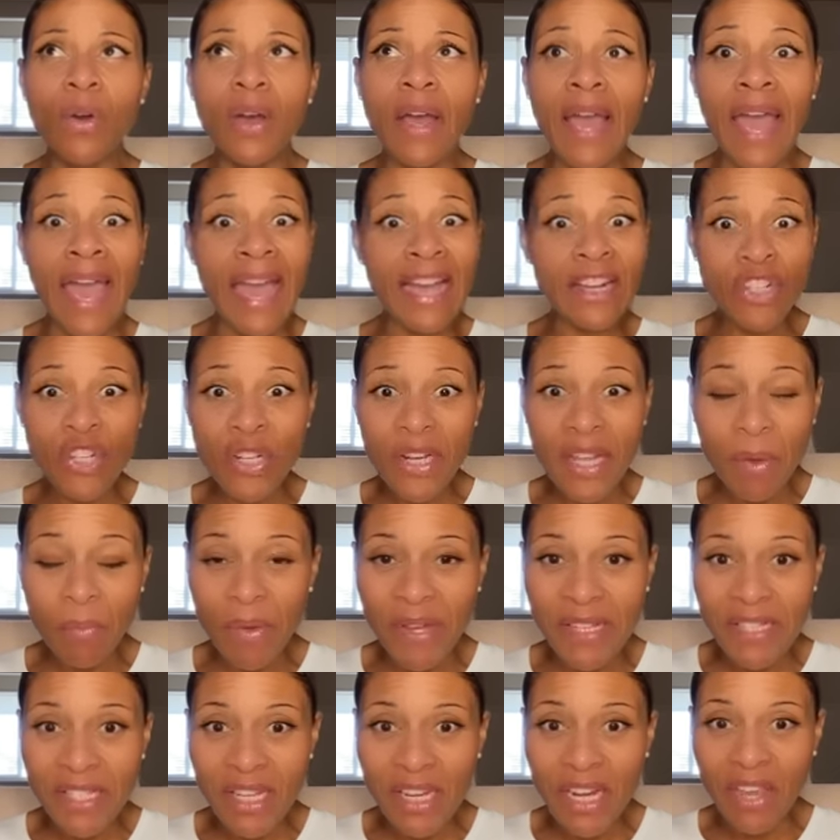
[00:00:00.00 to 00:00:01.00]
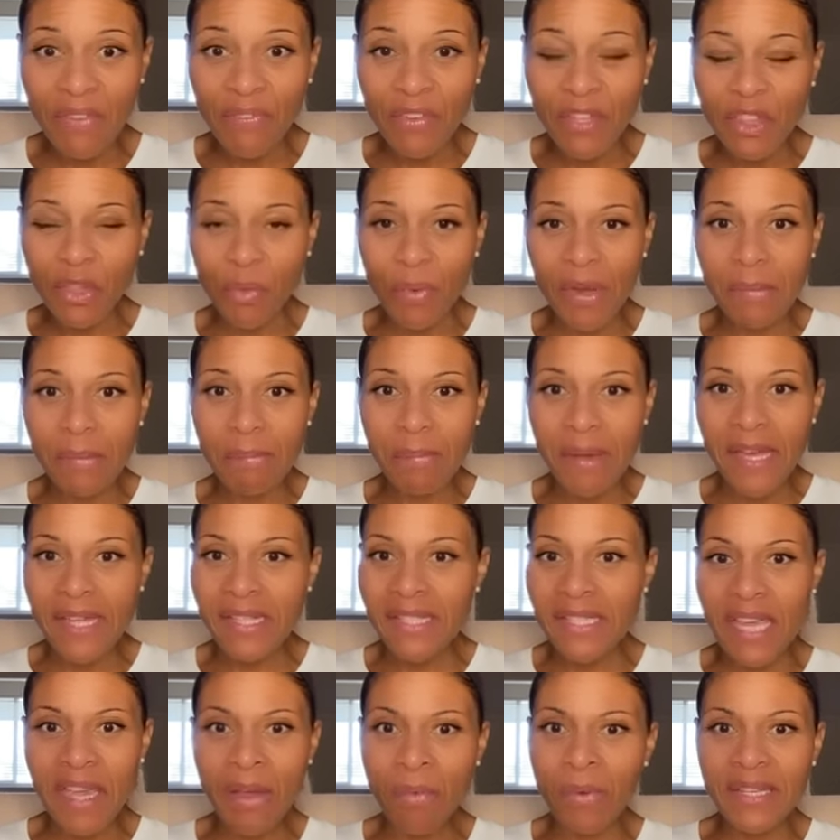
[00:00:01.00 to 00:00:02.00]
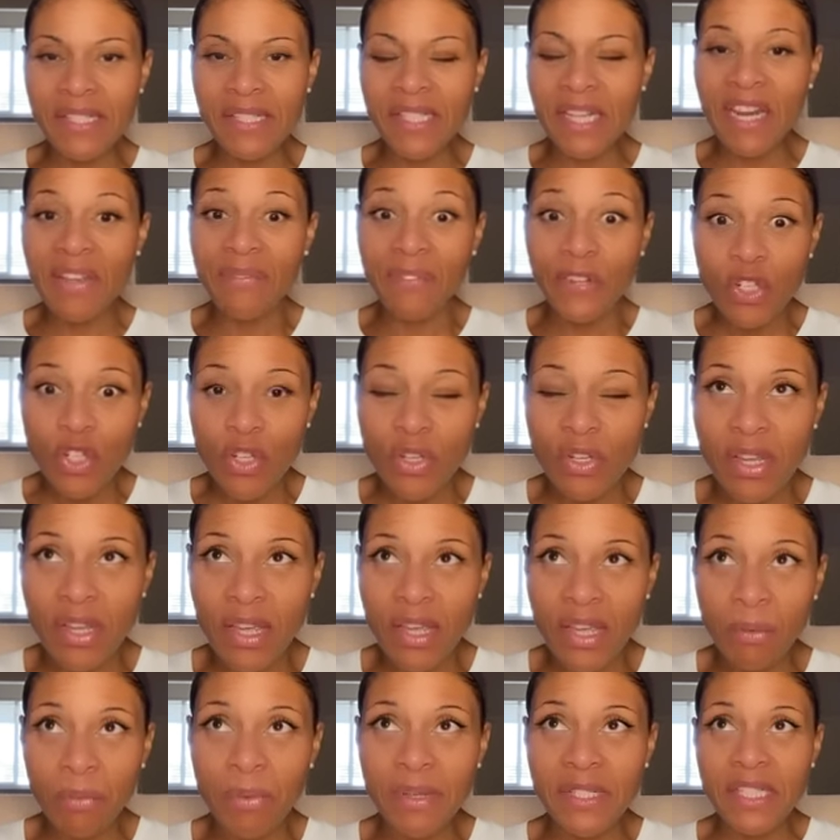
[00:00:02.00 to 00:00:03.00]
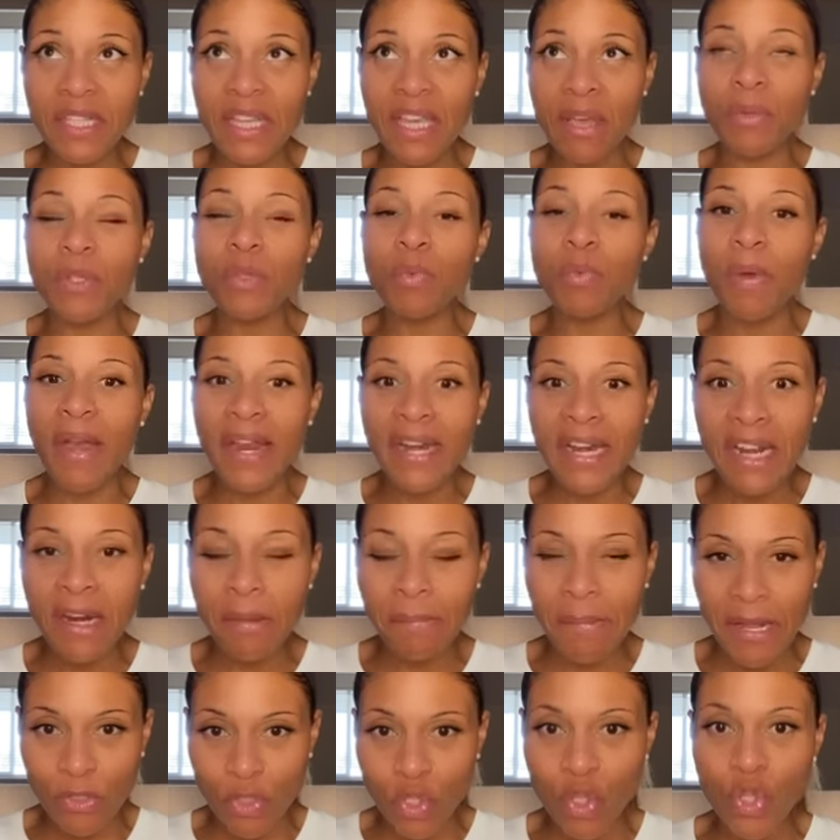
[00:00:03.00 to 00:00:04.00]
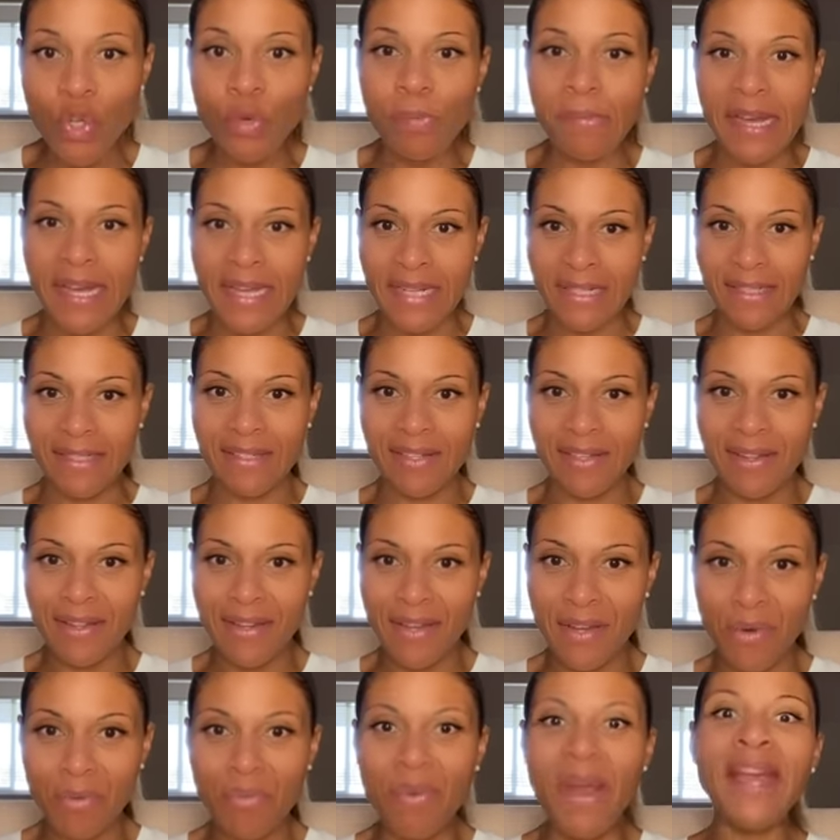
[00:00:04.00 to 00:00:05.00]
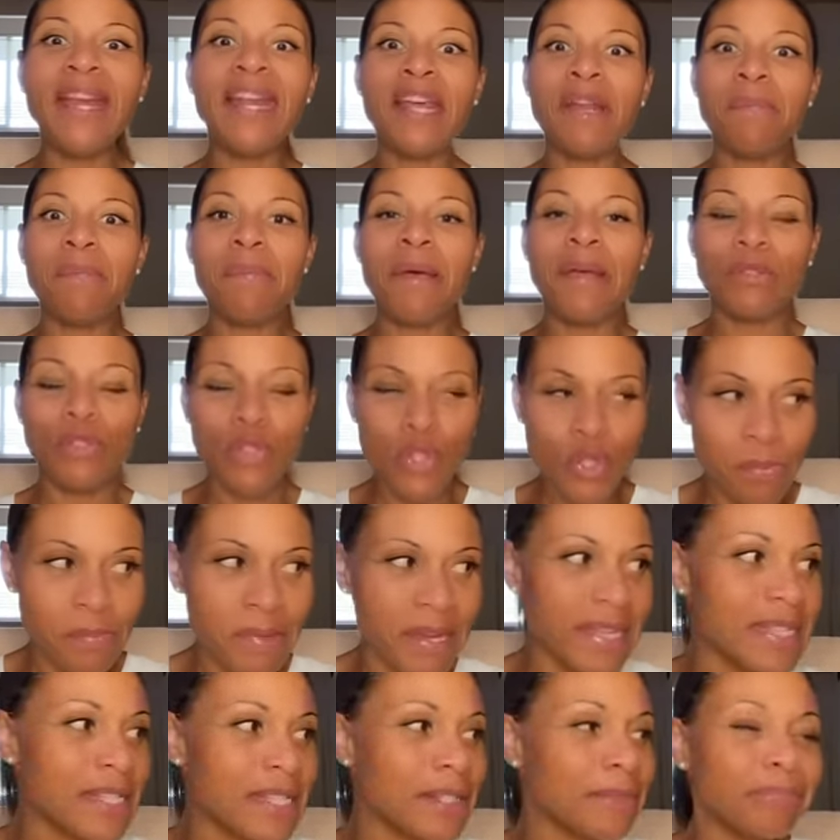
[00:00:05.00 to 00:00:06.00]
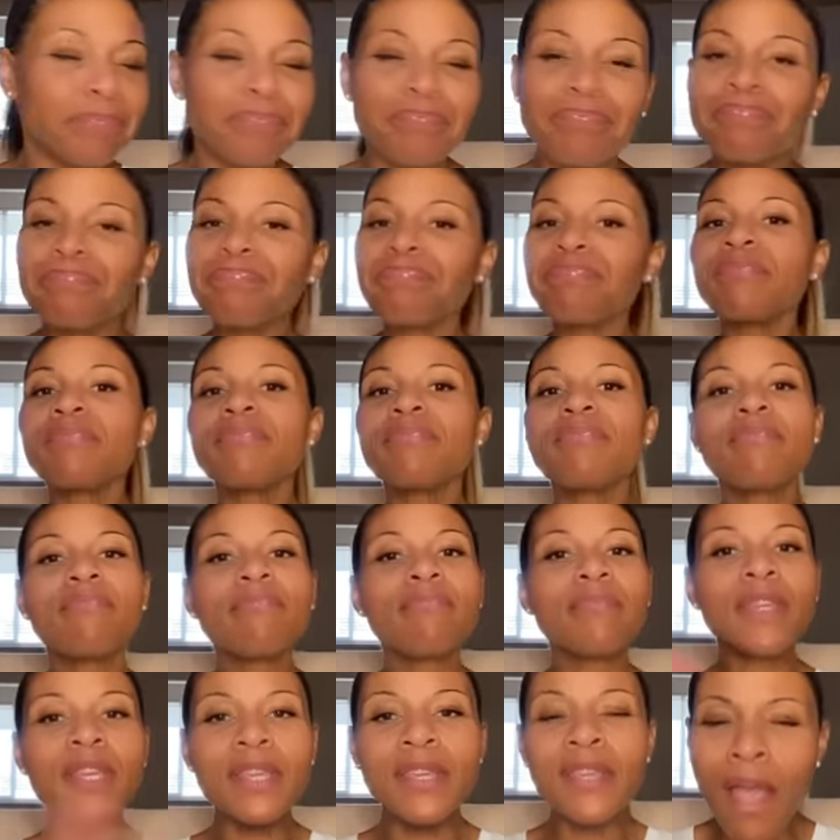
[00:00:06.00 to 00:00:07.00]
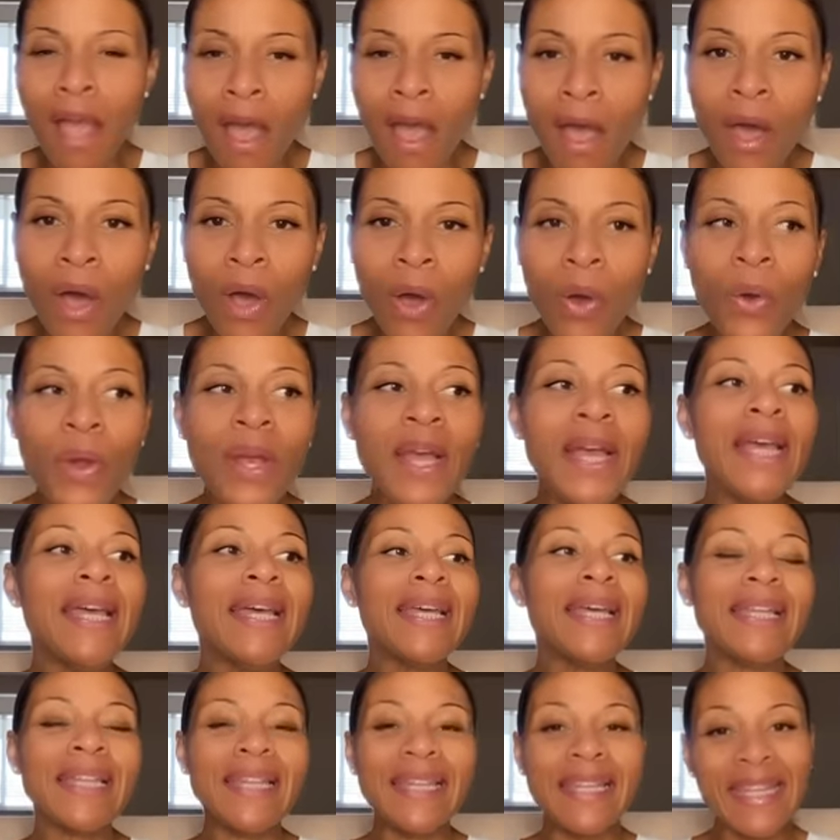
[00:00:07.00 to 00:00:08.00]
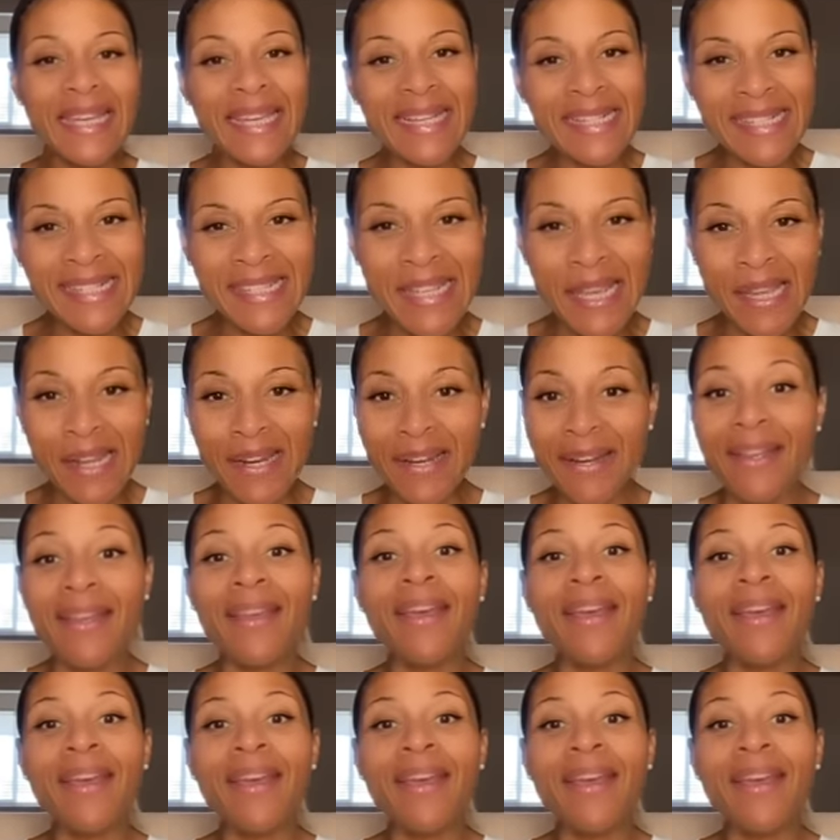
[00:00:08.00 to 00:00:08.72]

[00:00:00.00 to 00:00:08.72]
Actually, it wasn't even 3 months. It was right at about 2 months. Right at about 2 months. Y'all, listen.